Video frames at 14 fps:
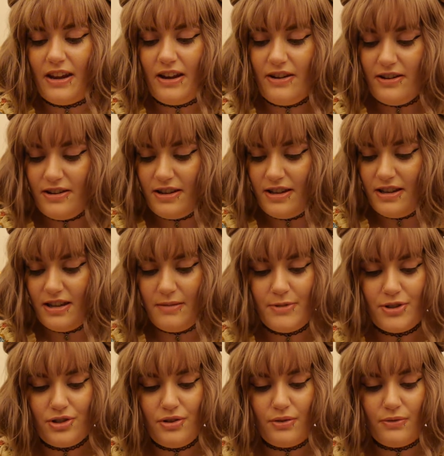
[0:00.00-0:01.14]
I am a
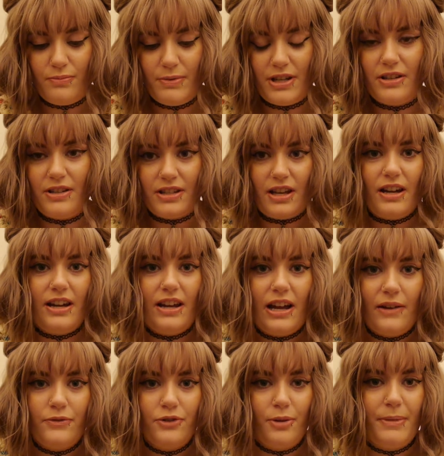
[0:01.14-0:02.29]
doof because I
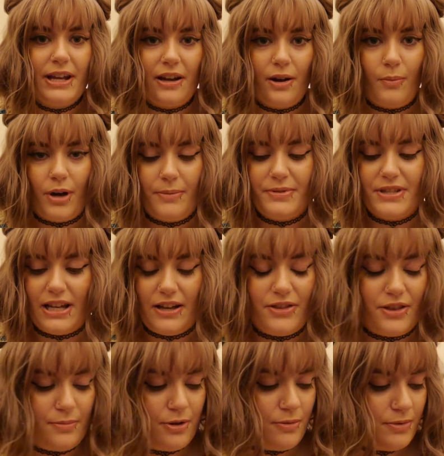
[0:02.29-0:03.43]
have no makeup wipes at
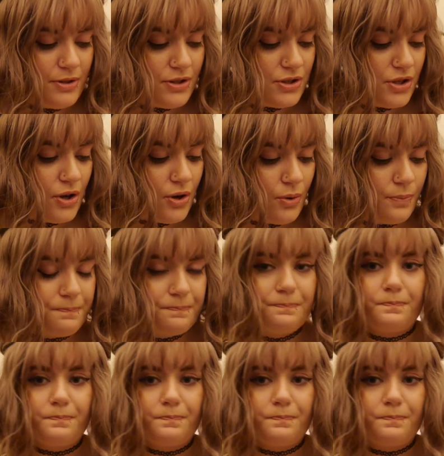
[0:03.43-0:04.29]
the moment, so